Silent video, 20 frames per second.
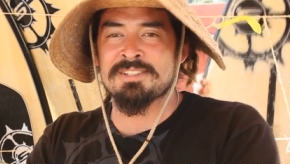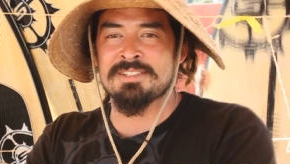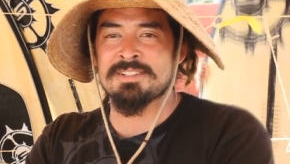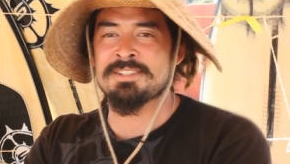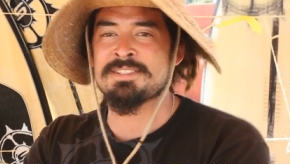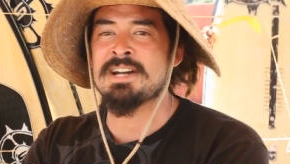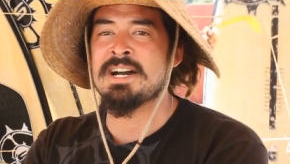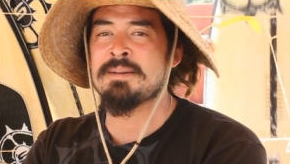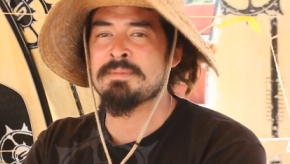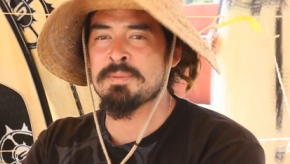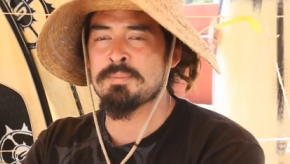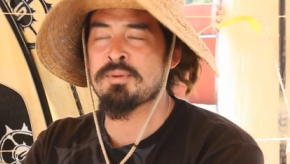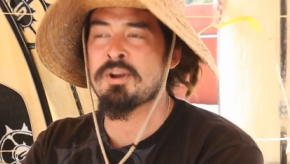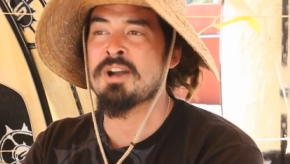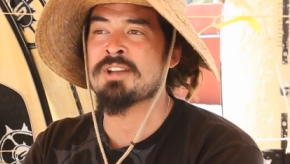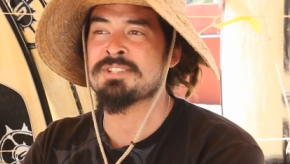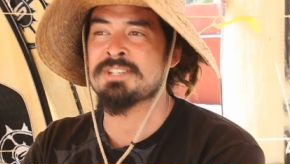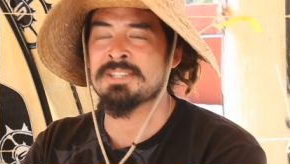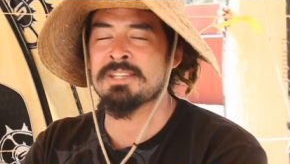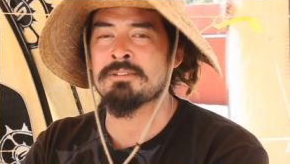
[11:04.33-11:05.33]
at the time, the
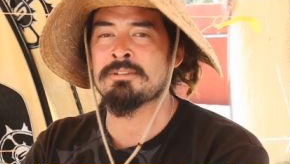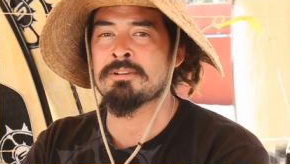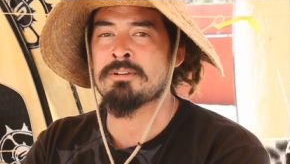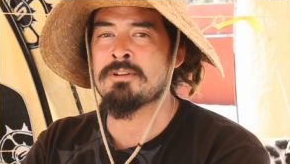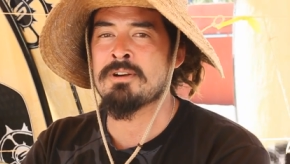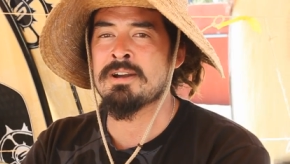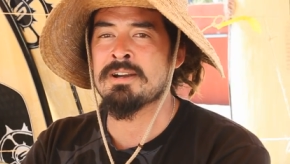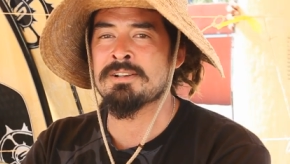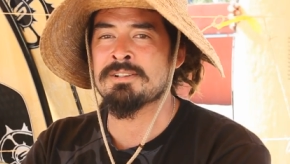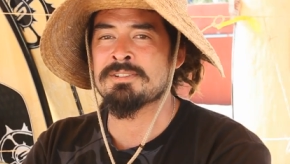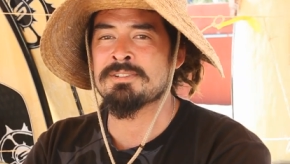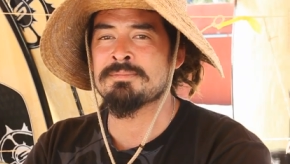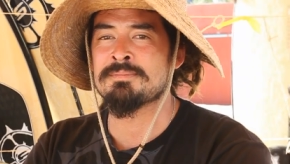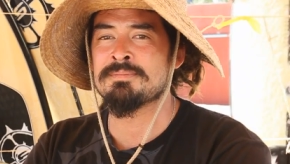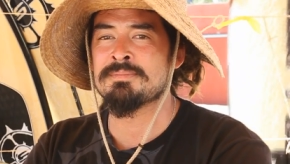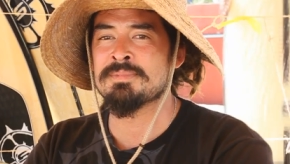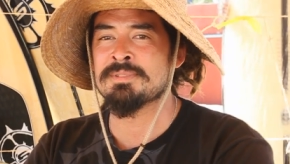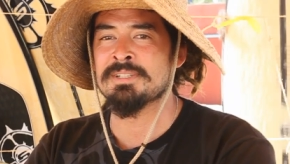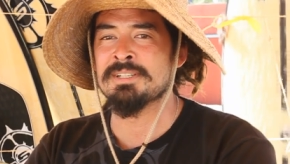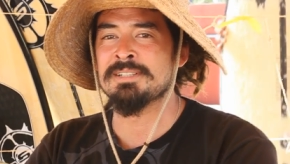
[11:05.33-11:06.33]
project requires.
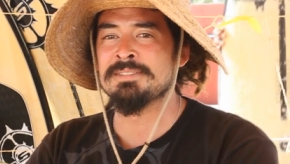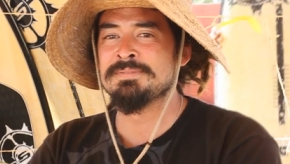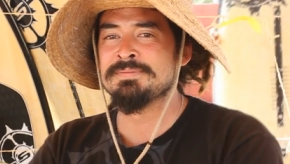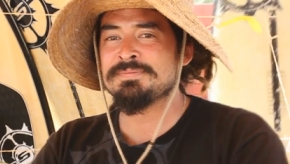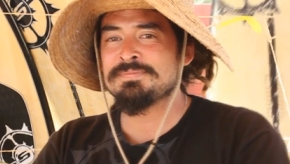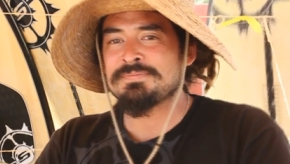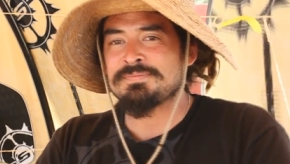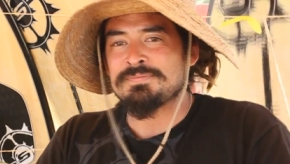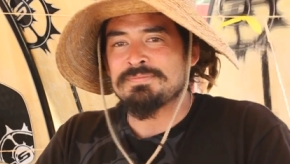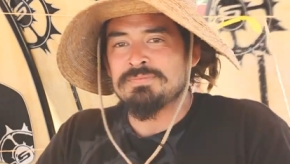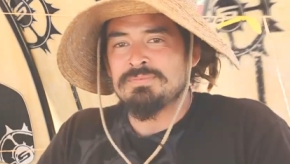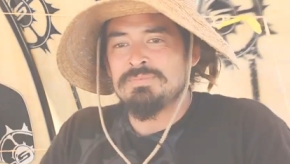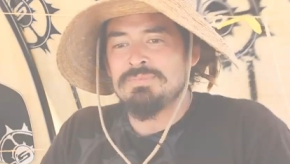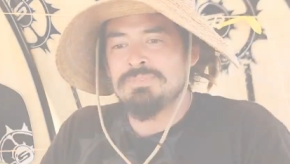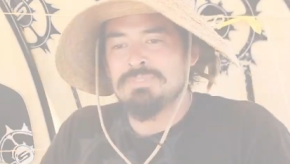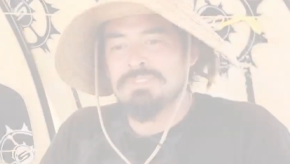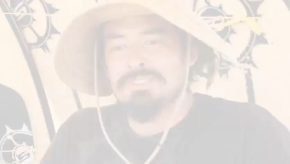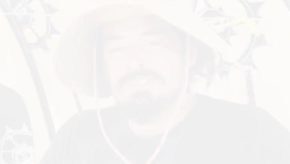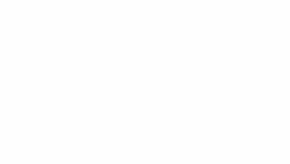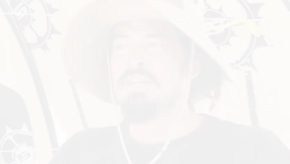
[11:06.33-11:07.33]

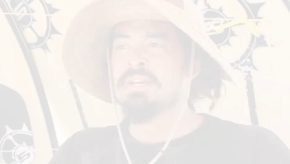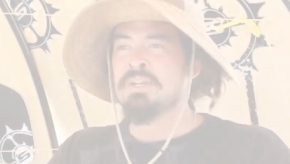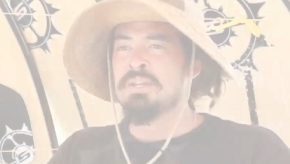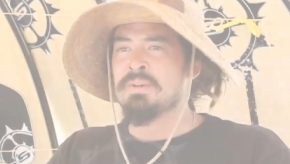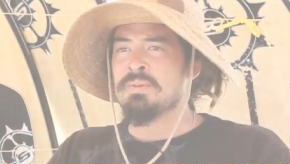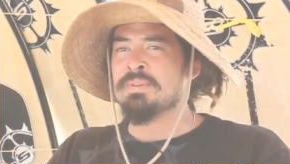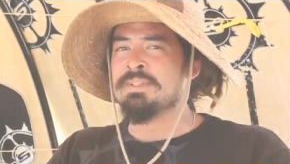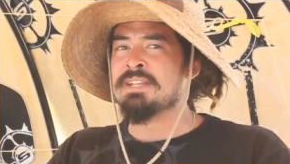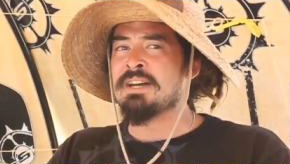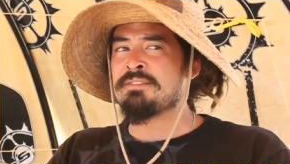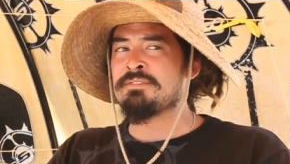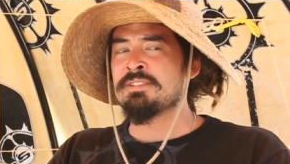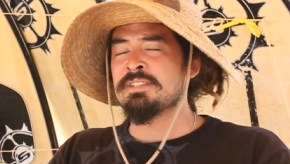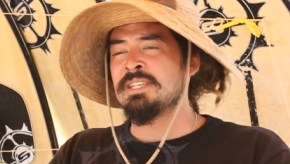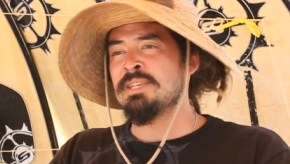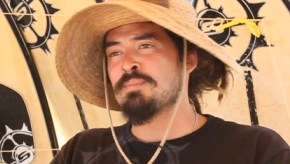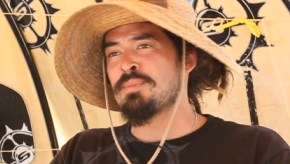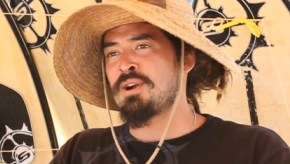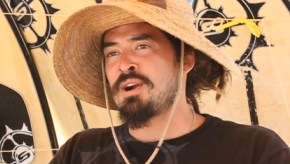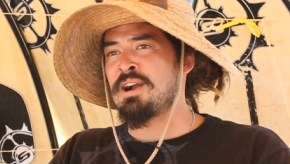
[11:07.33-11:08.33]
Yeah. We definitely
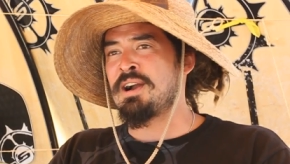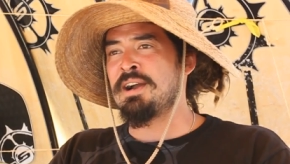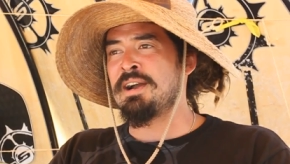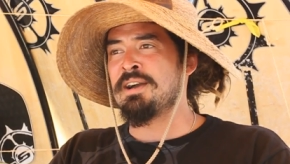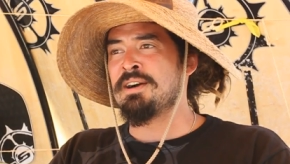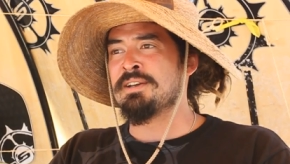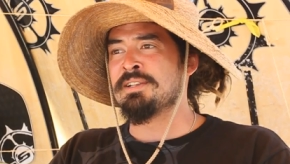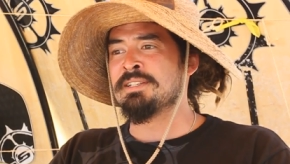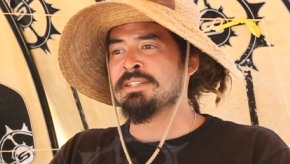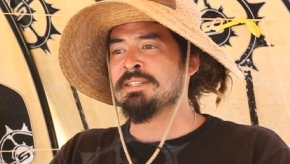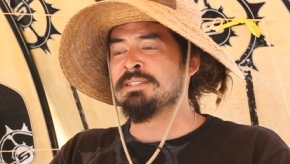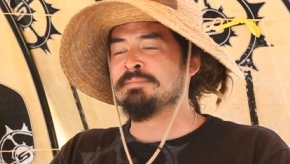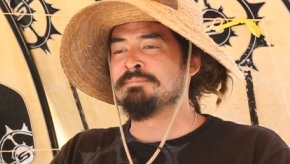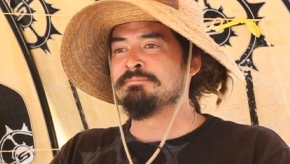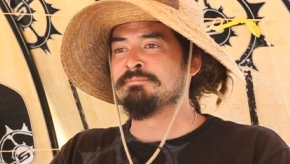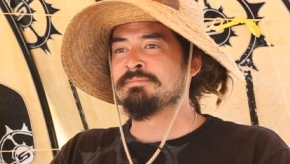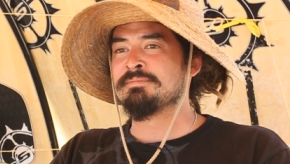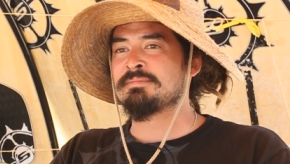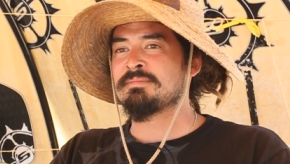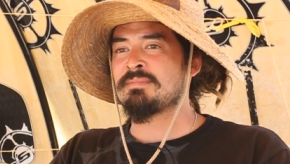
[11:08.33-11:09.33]
keep our eye
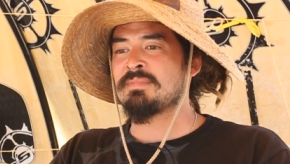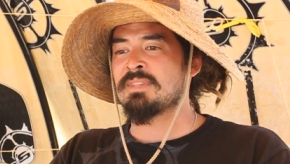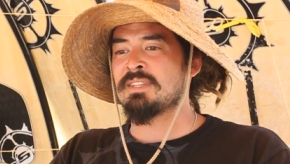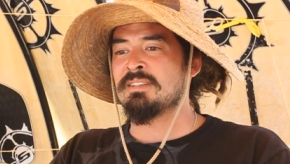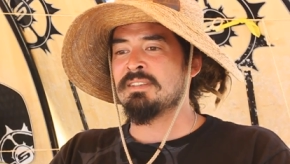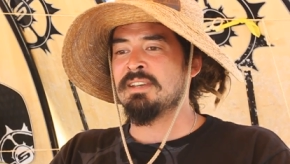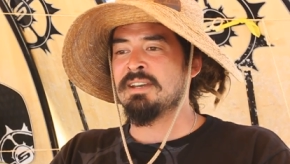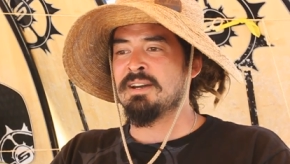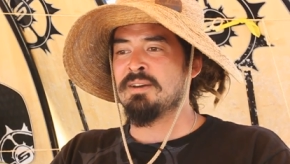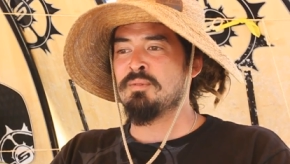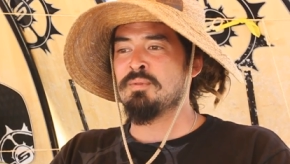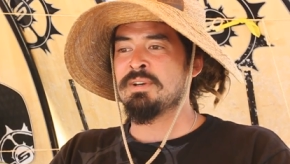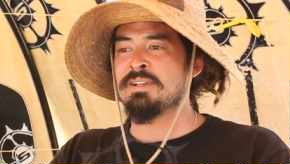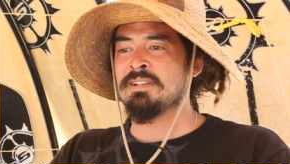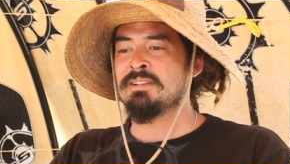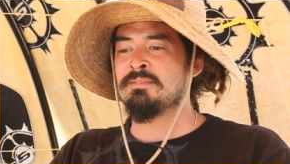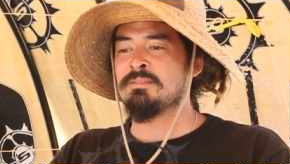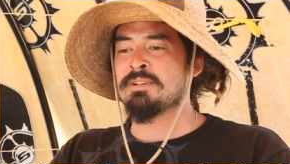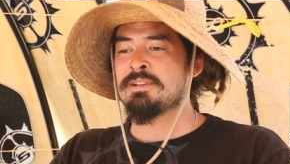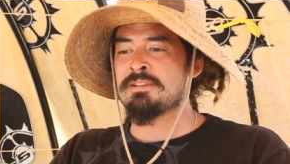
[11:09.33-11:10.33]
on. Yeah, what
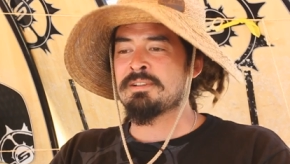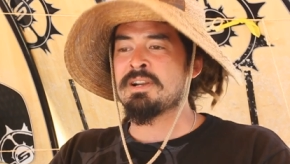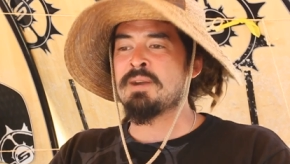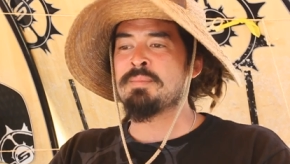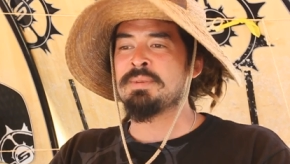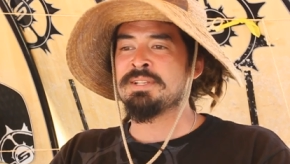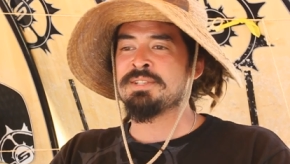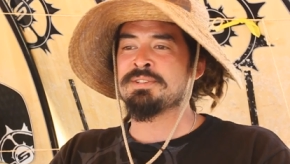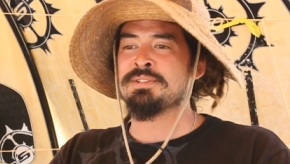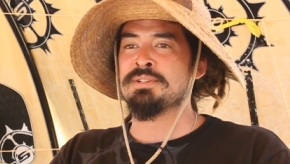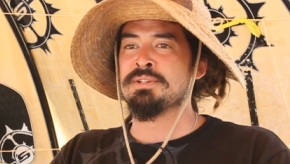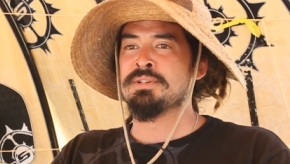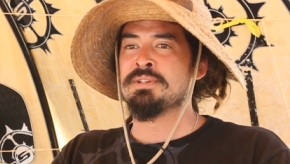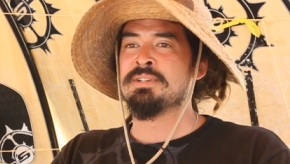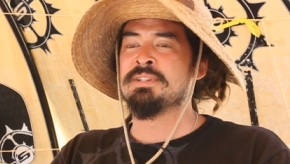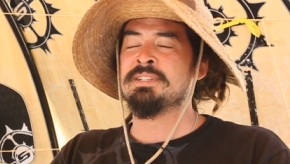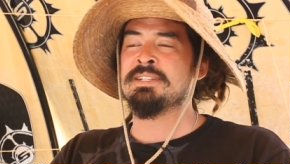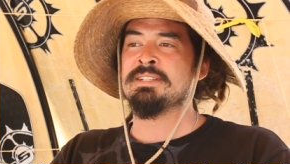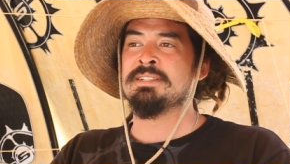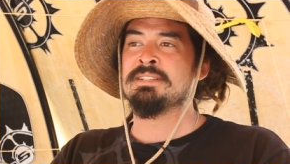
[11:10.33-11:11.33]
other companies are
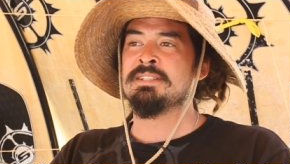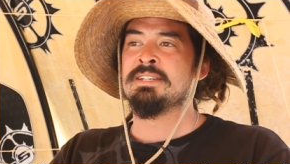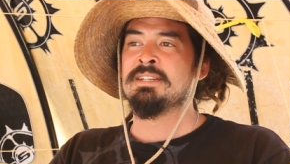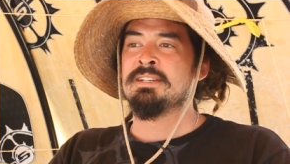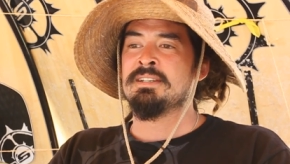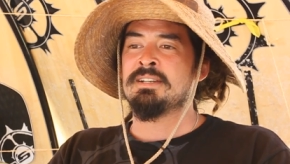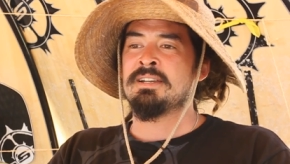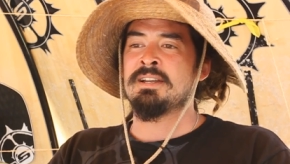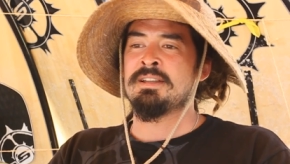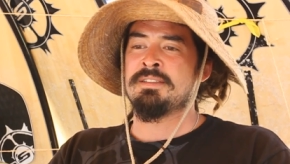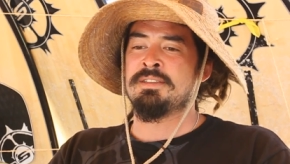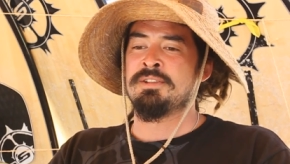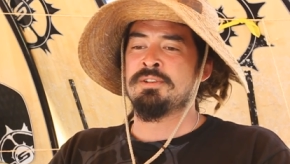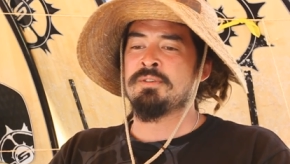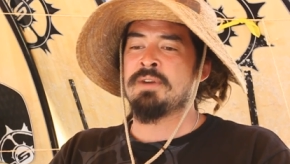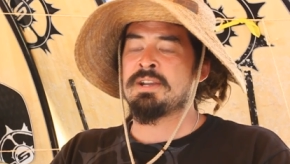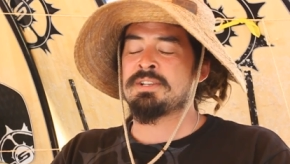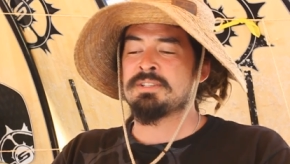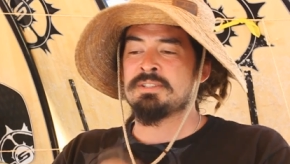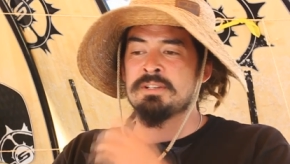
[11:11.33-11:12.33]
doing and kind of the
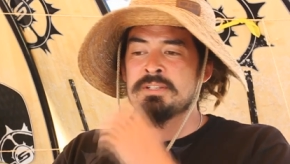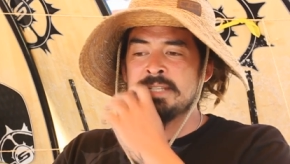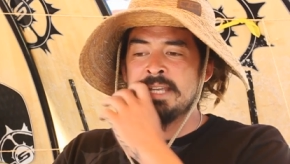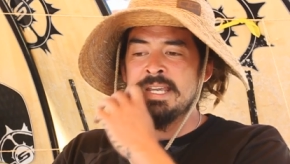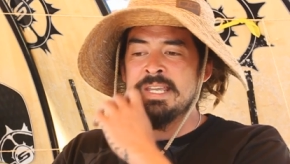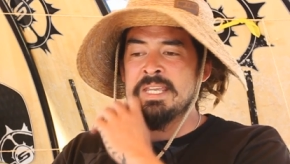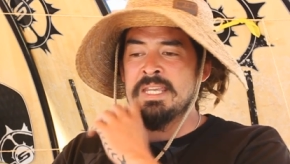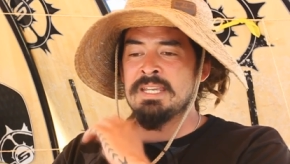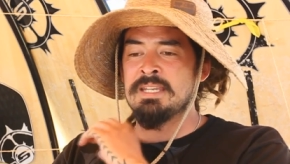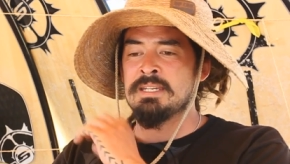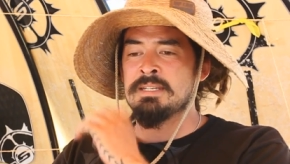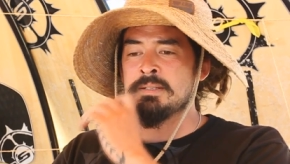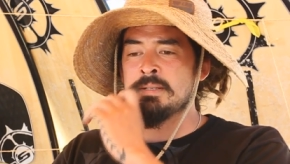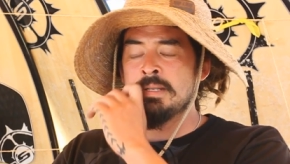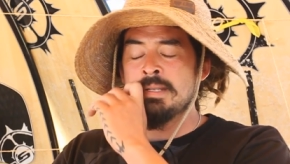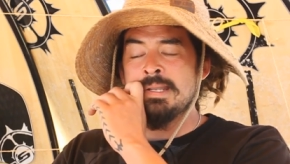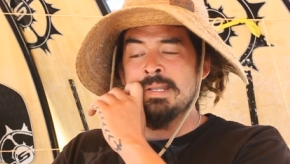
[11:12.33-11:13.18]
direction they're taking, and